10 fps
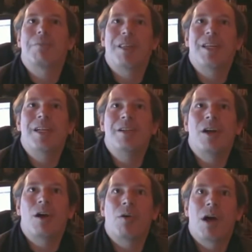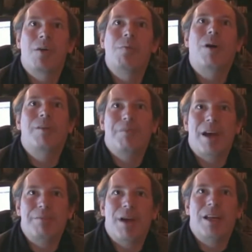But they didn't know what
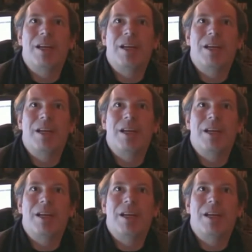Batman